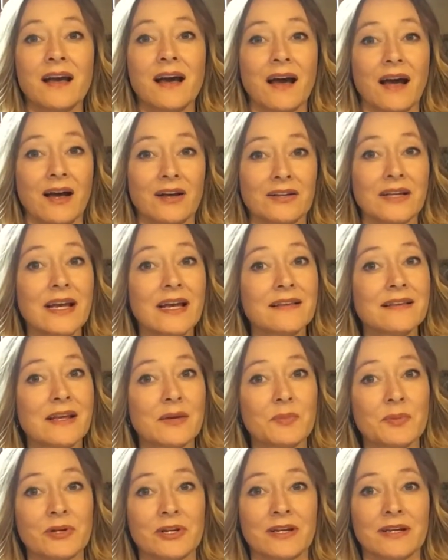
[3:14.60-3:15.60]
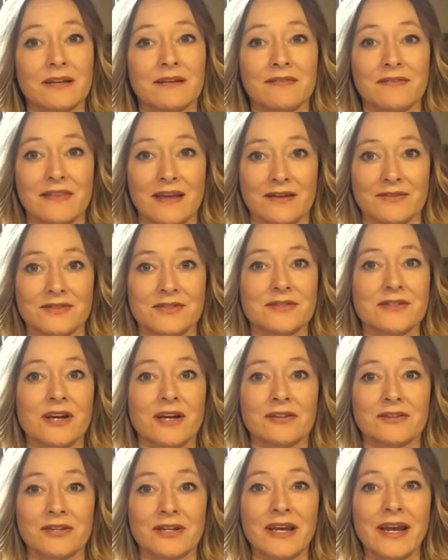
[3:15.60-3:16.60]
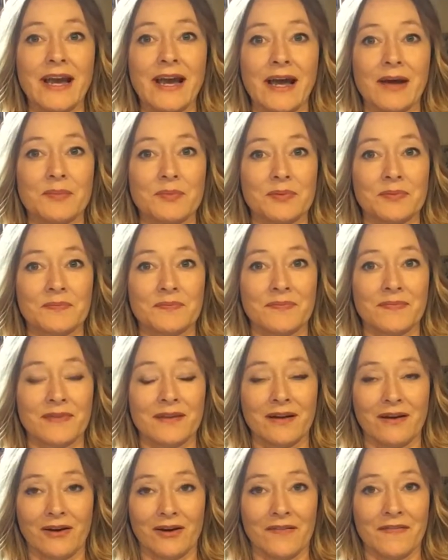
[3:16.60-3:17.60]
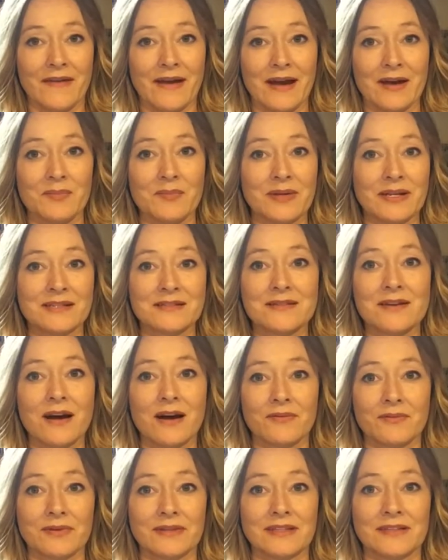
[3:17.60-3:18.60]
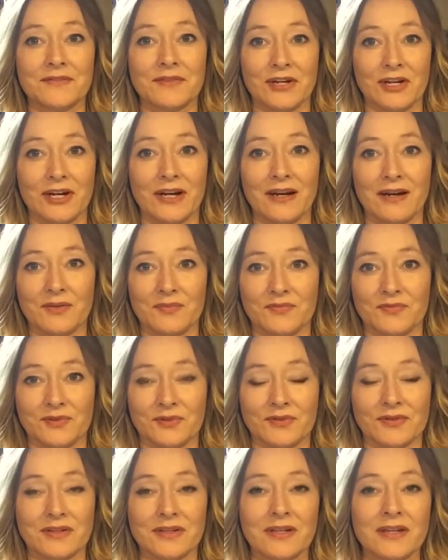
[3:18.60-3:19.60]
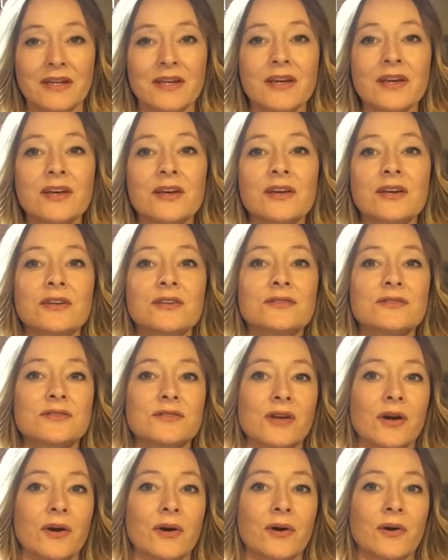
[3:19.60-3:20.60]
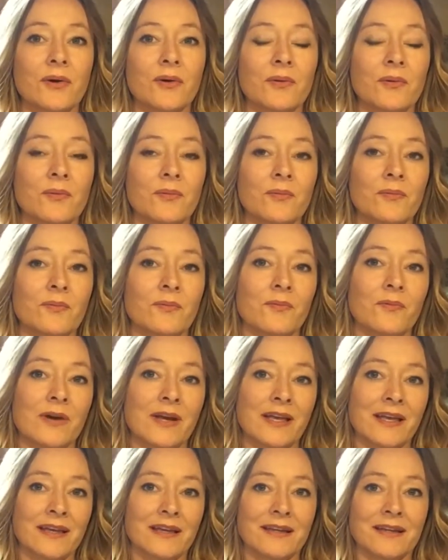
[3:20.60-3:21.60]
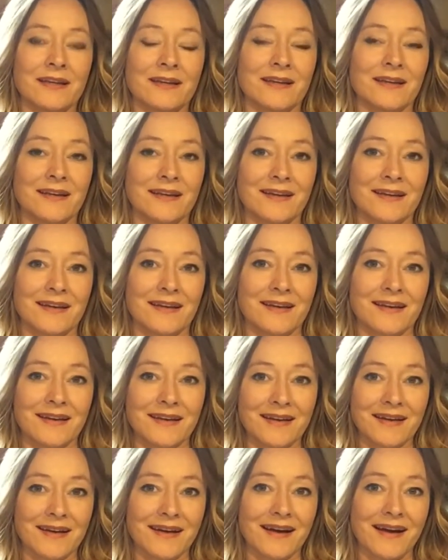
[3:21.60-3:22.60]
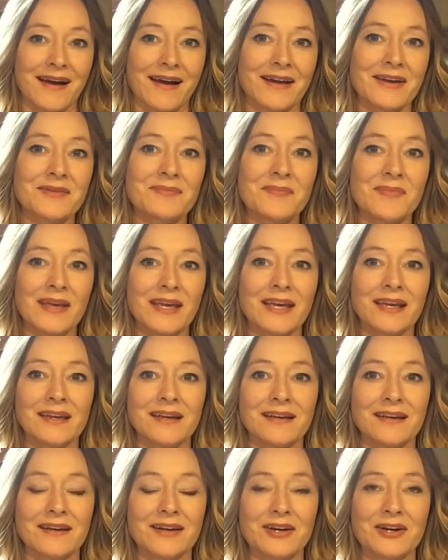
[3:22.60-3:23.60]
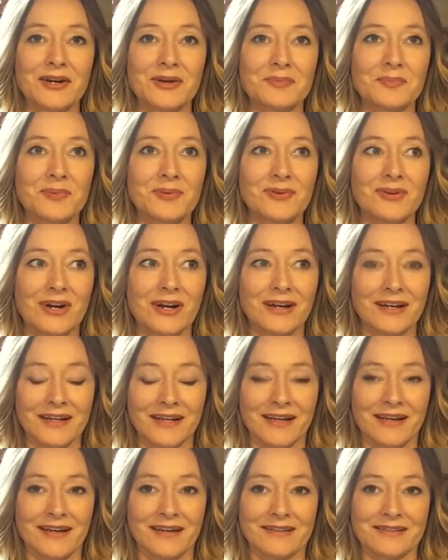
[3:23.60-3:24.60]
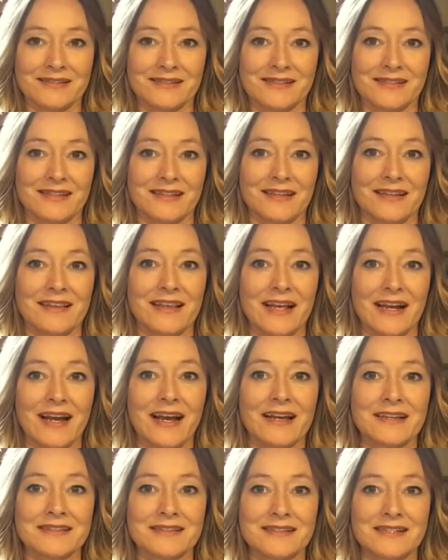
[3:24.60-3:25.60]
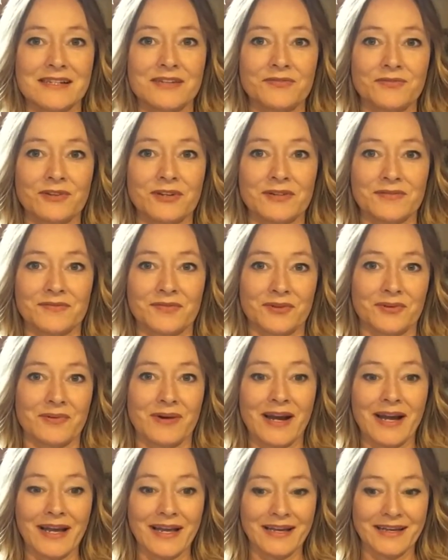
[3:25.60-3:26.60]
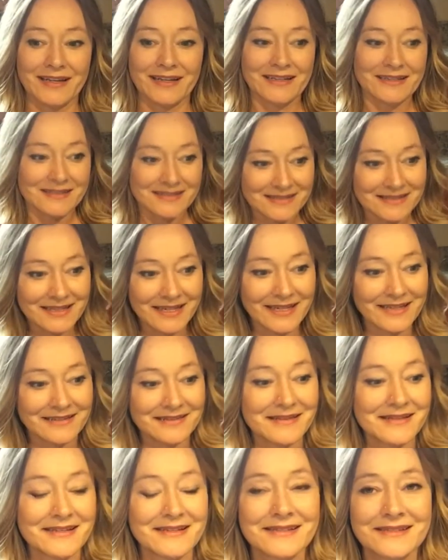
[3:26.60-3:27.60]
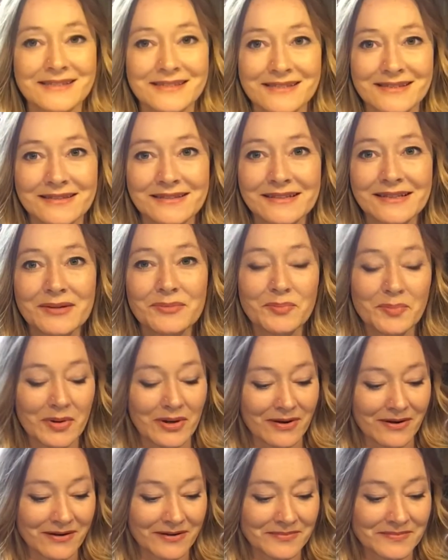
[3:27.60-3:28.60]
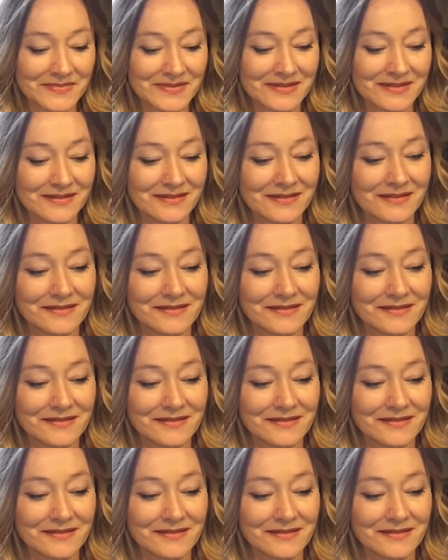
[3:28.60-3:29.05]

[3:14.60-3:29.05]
I'll add they put a $1,000 cap on that, but it's not really very helpful. So when I make a product that has different varieties, like these lip balms